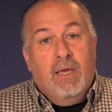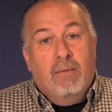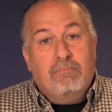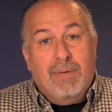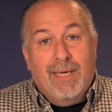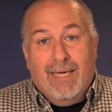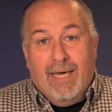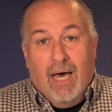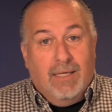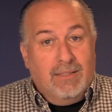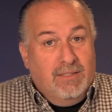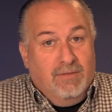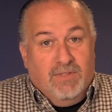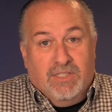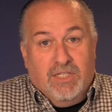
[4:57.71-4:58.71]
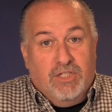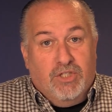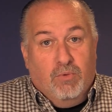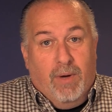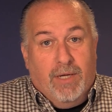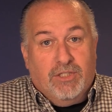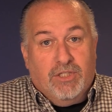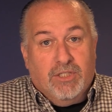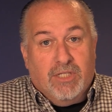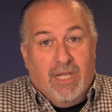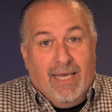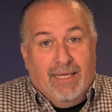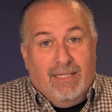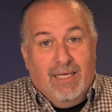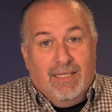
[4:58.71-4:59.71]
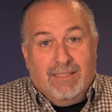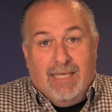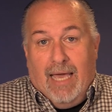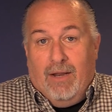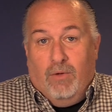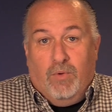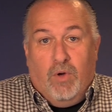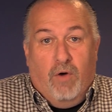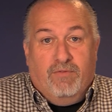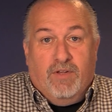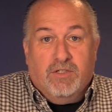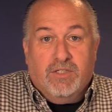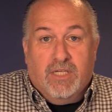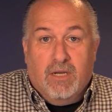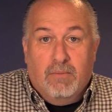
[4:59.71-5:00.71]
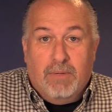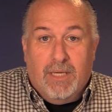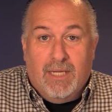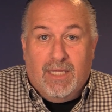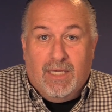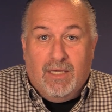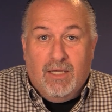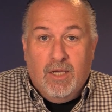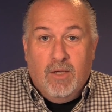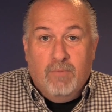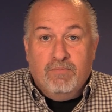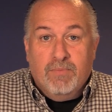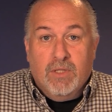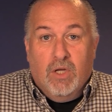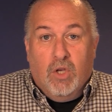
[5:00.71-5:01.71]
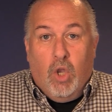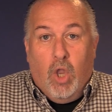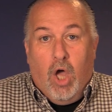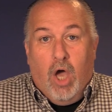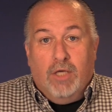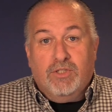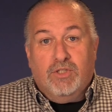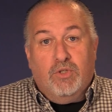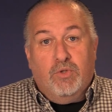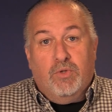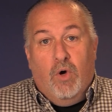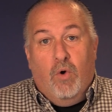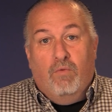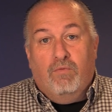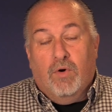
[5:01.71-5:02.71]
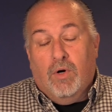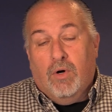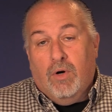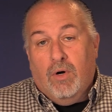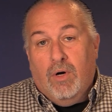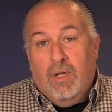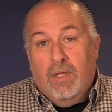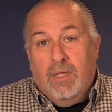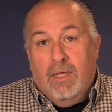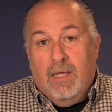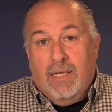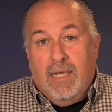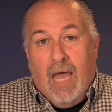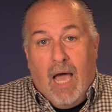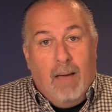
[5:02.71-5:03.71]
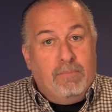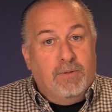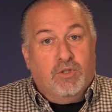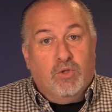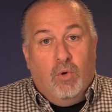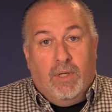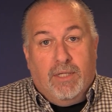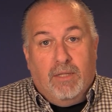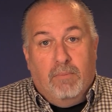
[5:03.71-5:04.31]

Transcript: because of situations like this. I don't know if there's going to be any lawsuit over not patrolling